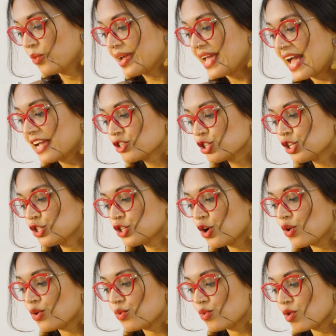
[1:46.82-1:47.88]
We actually
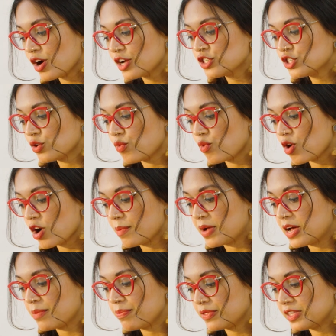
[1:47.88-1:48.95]
don't want to warm
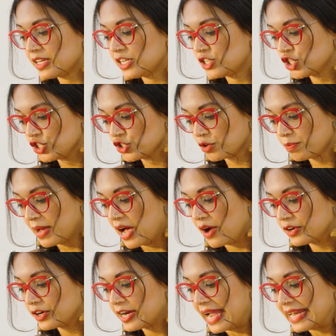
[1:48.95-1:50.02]
up the ginger
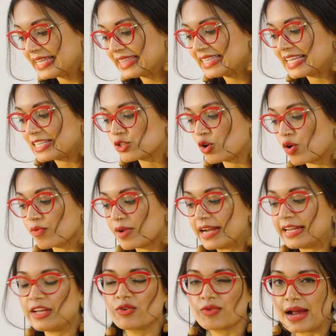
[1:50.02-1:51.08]
powder. Anything that's
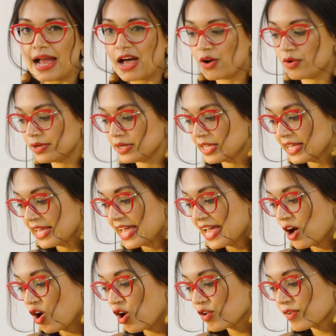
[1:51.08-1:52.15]
already ground
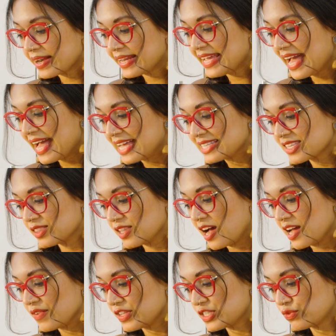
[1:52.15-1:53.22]
already has a
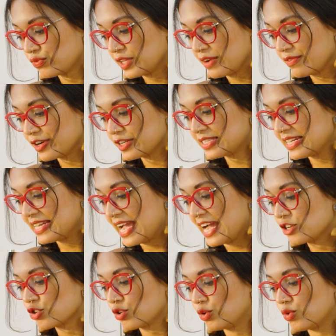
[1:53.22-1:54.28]
lot of its flavors and
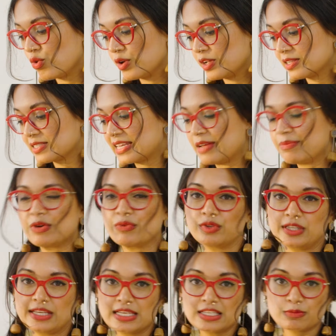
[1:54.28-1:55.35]
natural oils that have been
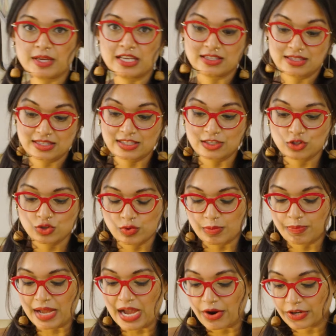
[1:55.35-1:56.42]
released because it's into a
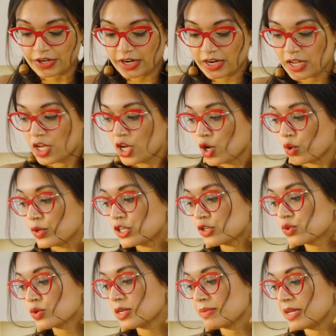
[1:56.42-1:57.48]
powder. We
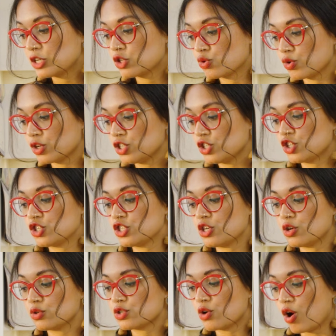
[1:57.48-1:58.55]
just want to make sure to just
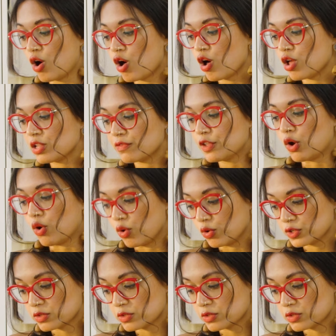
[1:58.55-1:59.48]
toast all of the whole